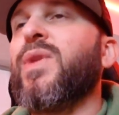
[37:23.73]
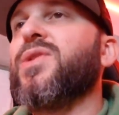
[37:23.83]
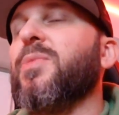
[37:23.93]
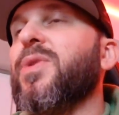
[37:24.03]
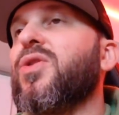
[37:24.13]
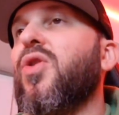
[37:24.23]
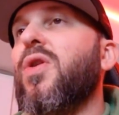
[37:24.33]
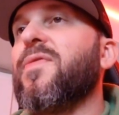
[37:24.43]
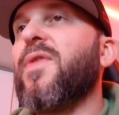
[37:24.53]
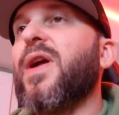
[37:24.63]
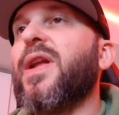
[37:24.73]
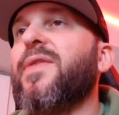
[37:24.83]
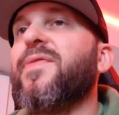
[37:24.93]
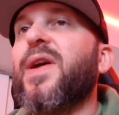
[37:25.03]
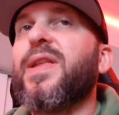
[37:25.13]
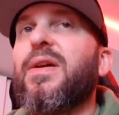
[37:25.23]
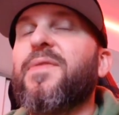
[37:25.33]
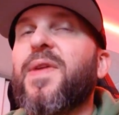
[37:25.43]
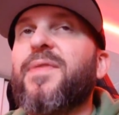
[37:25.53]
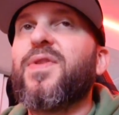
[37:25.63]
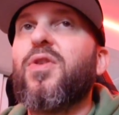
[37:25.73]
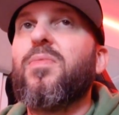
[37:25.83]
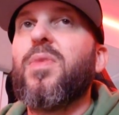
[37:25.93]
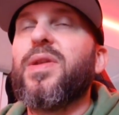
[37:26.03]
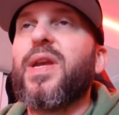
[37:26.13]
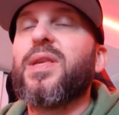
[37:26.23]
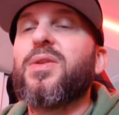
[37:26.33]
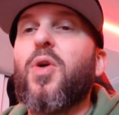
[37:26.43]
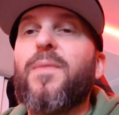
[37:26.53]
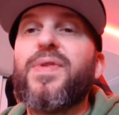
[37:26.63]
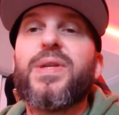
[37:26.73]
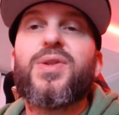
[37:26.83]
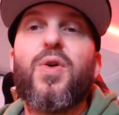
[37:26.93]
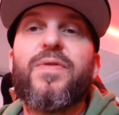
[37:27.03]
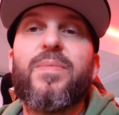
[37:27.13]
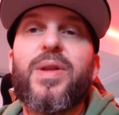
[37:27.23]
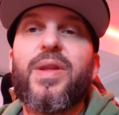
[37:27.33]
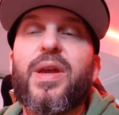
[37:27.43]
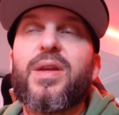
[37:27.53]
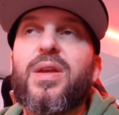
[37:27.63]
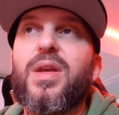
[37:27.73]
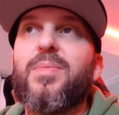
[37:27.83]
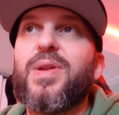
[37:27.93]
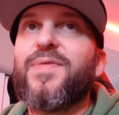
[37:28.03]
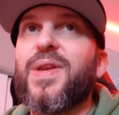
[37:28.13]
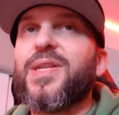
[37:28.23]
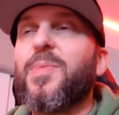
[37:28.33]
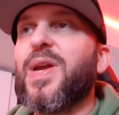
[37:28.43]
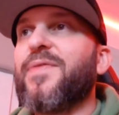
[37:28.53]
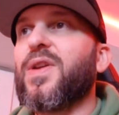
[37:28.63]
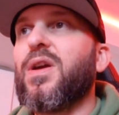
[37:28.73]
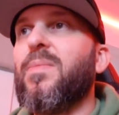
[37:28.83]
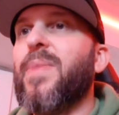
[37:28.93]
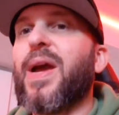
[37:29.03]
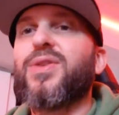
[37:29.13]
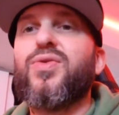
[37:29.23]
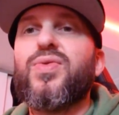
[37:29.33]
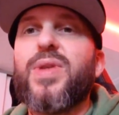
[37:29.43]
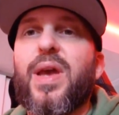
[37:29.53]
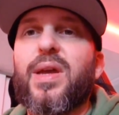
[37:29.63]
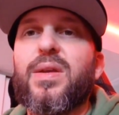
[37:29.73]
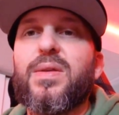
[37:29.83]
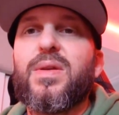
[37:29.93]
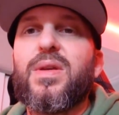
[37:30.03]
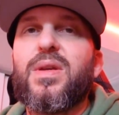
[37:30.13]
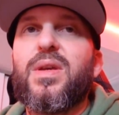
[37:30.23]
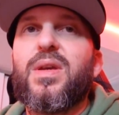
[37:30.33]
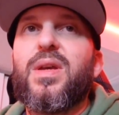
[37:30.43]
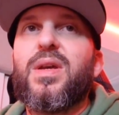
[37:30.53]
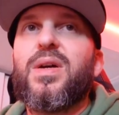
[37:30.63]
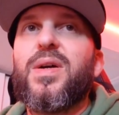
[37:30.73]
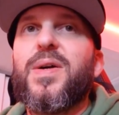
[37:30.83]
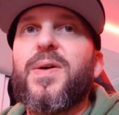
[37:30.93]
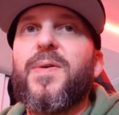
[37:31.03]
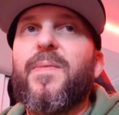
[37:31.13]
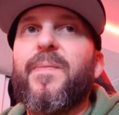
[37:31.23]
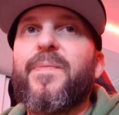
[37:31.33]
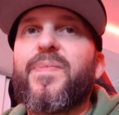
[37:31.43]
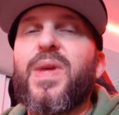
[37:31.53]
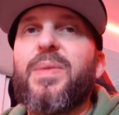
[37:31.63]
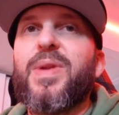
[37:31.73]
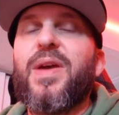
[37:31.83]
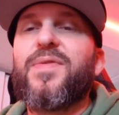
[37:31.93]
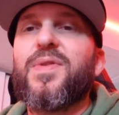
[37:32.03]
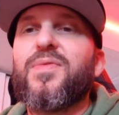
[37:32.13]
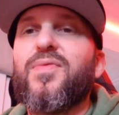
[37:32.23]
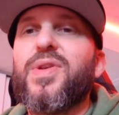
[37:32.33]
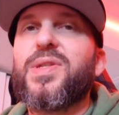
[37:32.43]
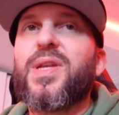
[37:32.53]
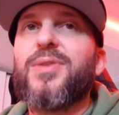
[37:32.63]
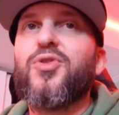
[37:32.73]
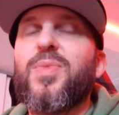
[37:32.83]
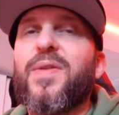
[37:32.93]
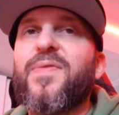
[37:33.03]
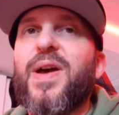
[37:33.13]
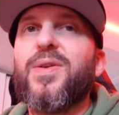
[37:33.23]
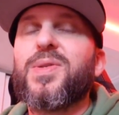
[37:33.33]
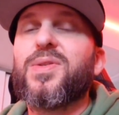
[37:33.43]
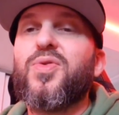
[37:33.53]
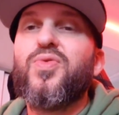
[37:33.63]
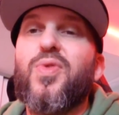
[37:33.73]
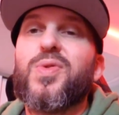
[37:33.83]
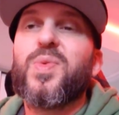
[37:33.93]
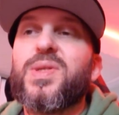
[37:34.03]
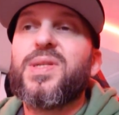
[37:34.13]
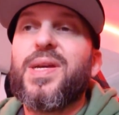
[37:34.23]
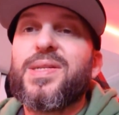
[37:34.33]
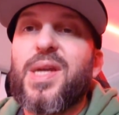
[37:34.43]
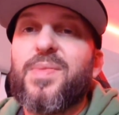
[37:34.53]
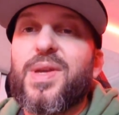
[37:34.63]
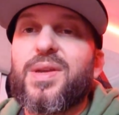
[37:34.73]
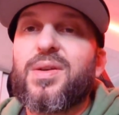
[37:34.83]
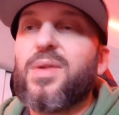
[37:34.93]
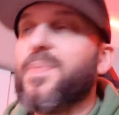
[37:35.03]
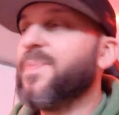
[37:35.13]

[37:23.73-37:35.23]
So I'm going to call Friday, find out if I have to go Monday, and then hopefully it's over Monday. But if they tell me I have to come back Tuesday, then I'm going to have to reschedule my FiOS, and who knows when's the next time they can come.